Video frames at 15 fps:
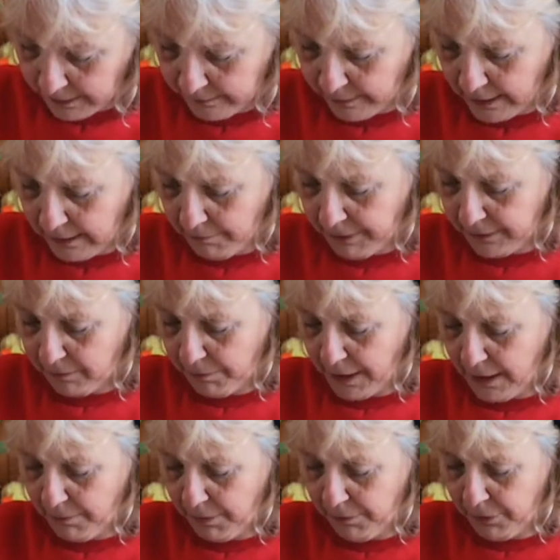take a bit of
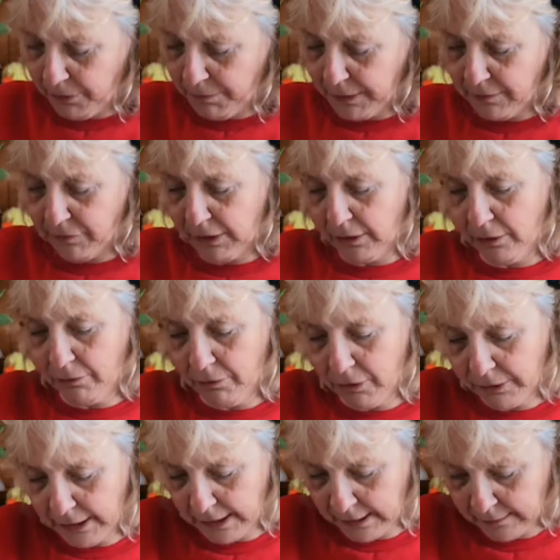paper, put a bit of glue
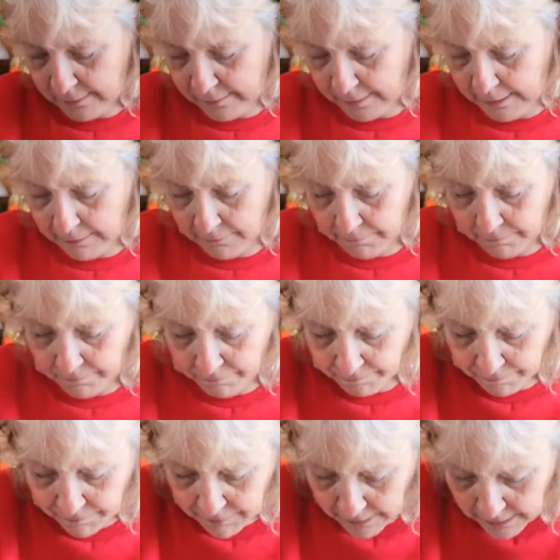on it,
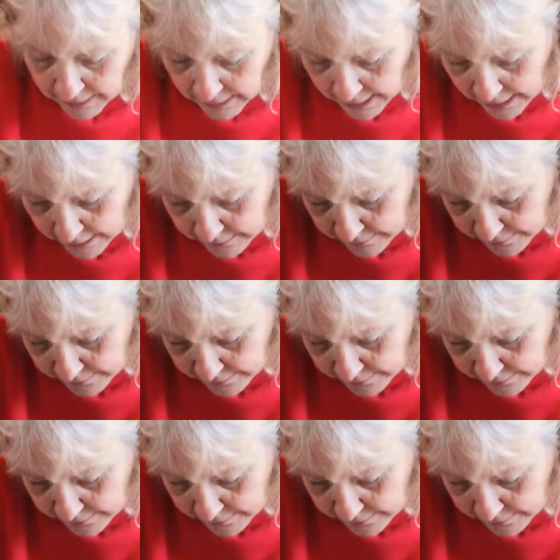and